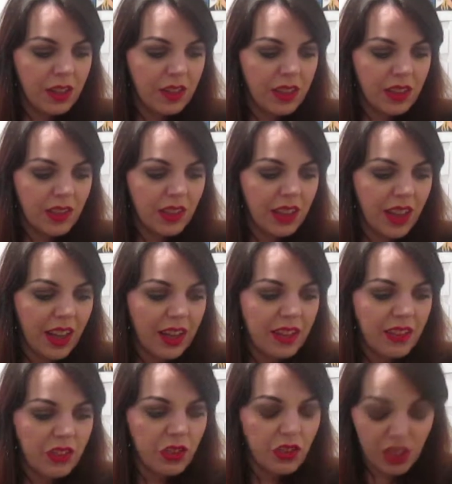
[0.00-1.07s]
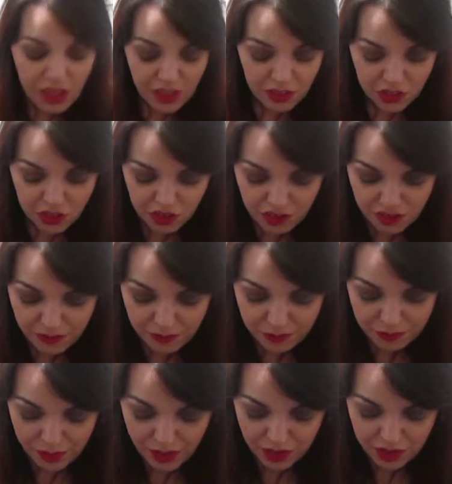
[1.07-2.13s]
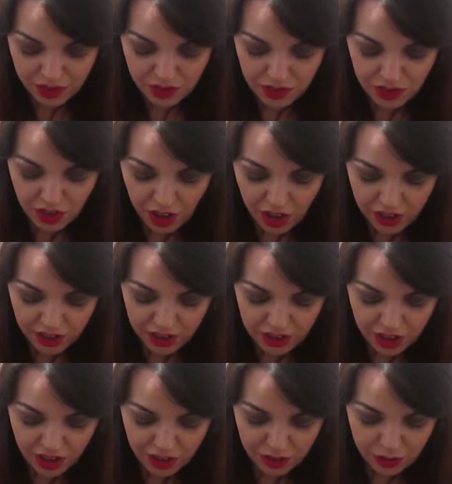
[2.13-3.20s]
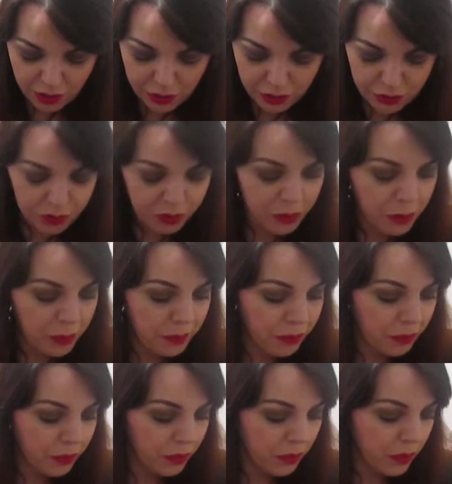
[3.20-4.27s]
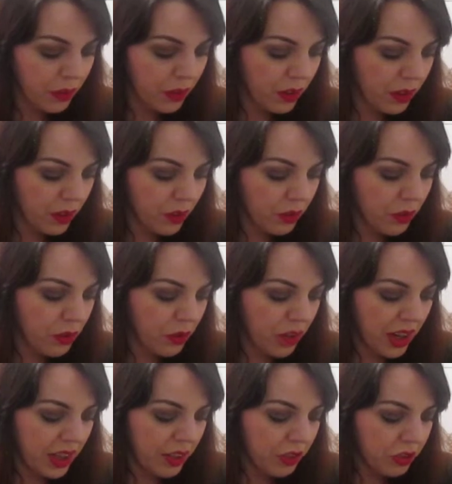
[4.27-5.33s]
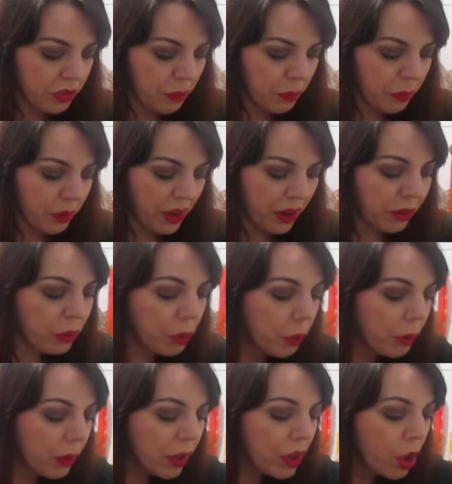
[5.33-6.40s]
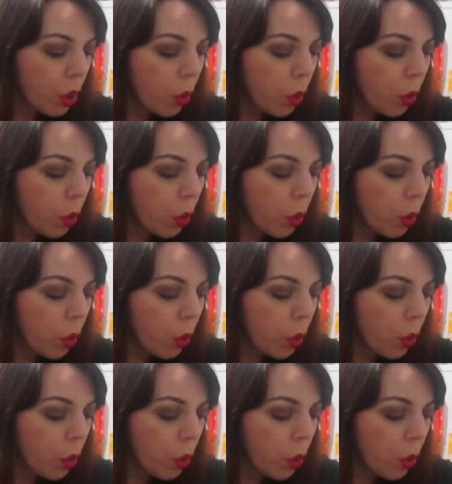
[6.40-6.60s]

This again is just like a dark kind of greyish brown, but